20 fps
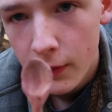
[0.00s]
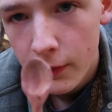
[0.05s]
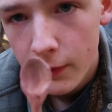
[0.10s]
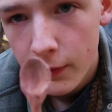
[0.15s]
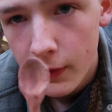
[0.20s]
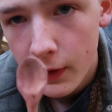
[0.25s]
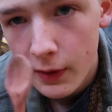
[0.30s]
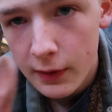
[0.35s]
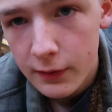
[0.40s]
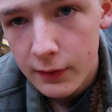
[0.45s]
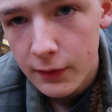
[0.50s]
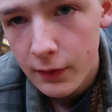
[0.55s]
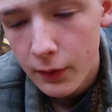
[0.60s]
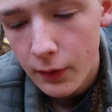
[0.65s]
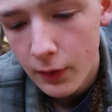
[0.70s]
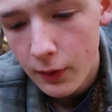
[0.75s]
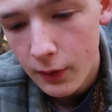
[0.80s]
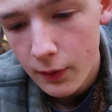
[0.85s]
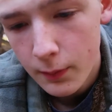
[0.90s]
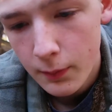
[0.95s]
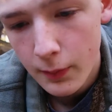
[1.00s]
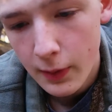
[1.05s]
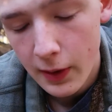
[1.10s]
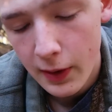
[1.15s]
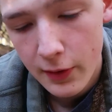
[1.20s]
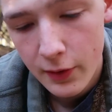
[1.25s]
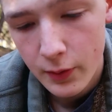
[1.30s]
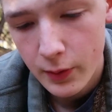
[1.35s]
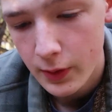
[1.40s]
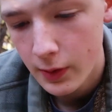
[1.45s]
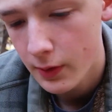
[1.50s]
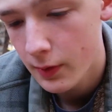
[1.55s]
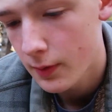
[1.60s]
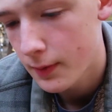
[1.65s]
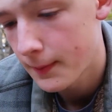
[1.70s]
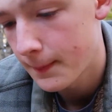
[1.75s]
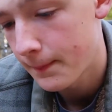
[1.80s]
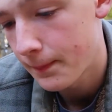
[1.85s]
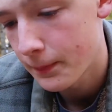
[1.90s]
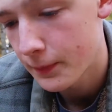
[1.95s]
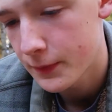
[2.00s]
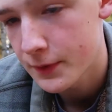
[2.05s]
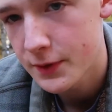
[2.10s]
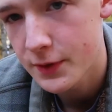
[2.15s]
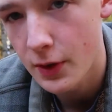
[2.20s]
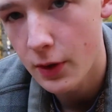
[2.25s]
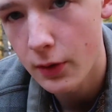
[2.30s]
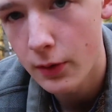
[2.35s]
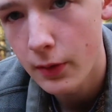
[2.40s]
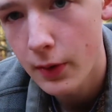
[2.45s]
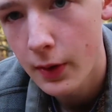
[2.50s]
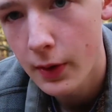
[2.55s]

this or my other one. So